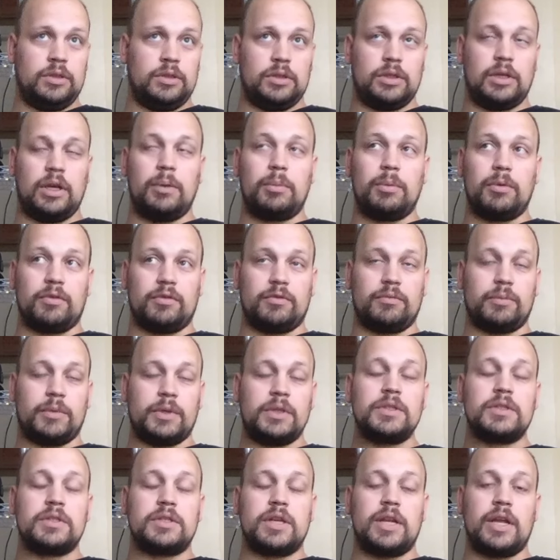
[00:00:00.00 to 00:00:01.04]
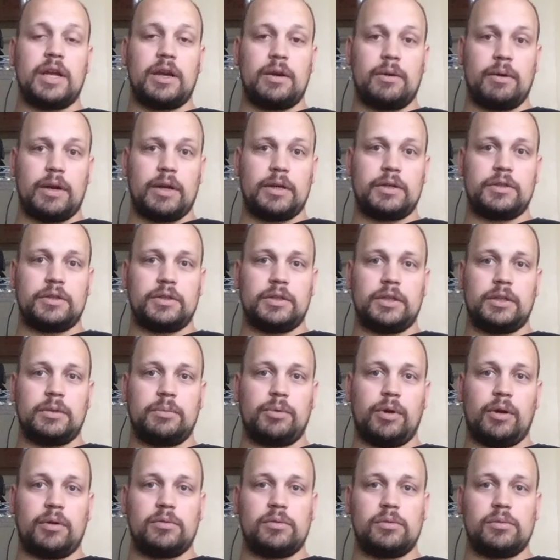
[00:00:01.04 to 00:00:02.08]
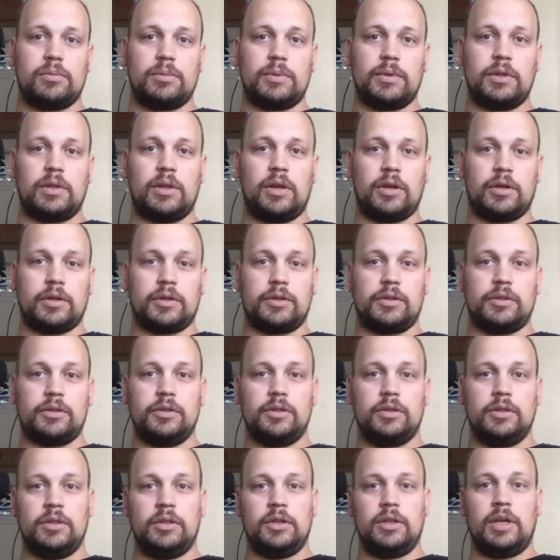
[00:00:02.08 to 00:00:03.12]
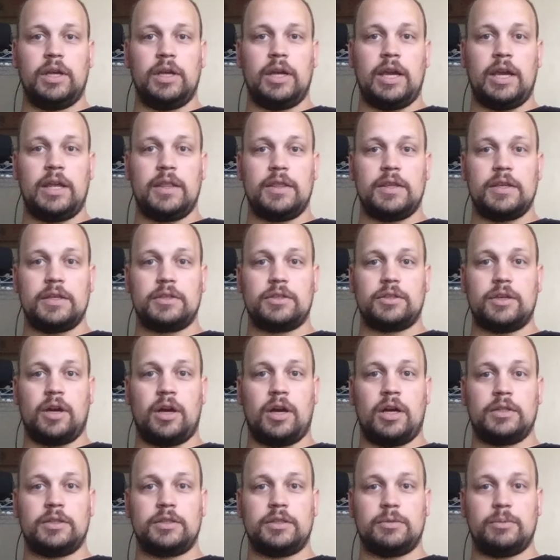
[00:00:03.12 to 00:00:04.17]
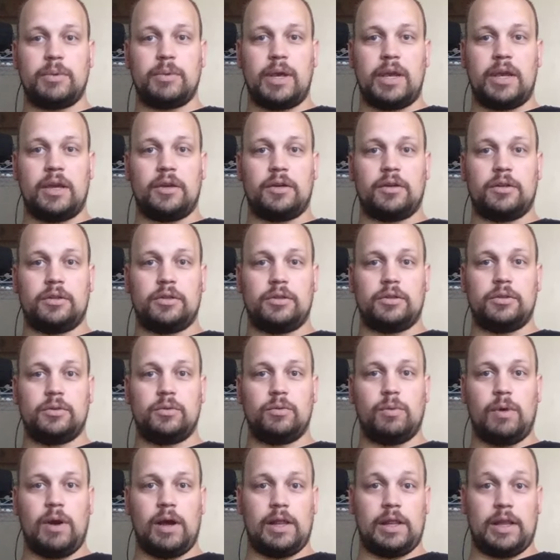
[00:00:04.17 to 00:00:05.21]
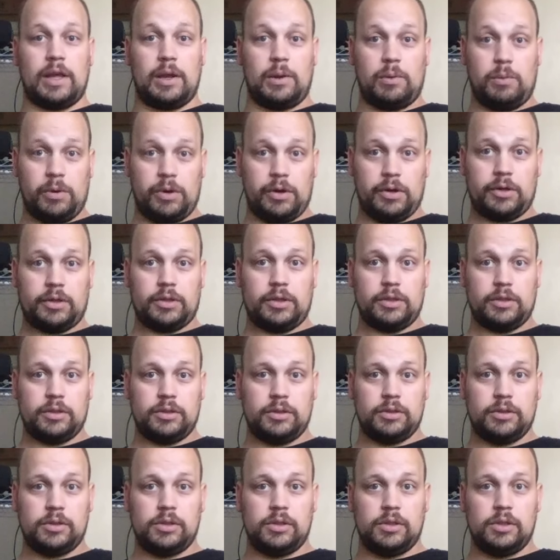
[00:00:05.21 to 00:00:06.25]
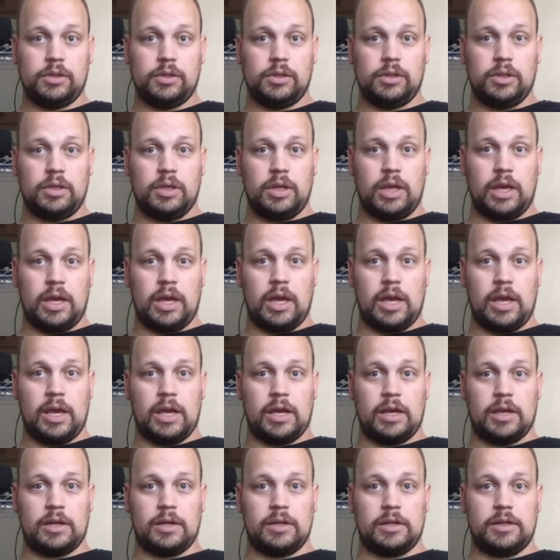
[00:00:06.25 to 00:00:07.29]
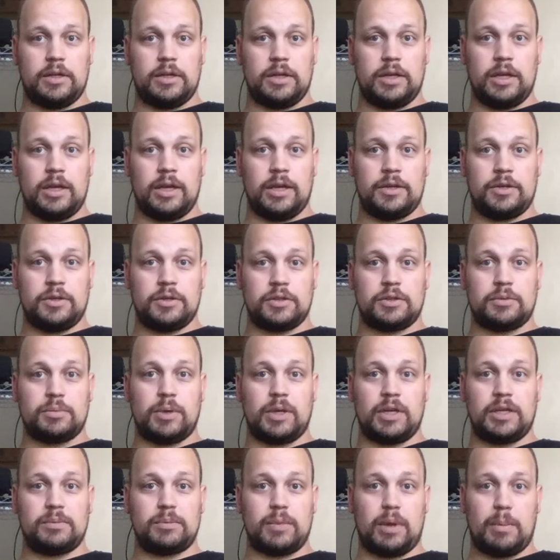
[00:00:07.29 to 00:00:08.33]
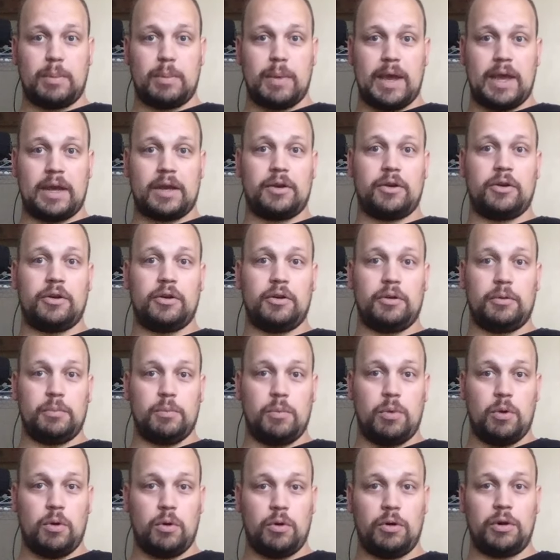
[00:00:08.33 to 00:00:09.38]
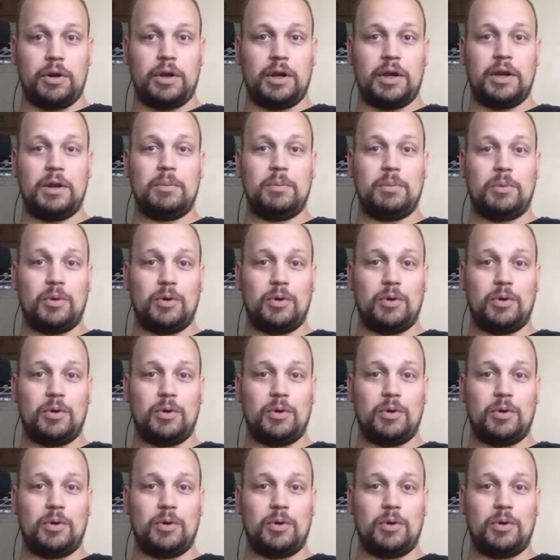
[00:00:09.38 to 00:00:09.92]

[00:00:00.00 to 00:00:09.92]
of months now, actually, probably longer, at this awesome angle while I work. And it just makes my back hurt more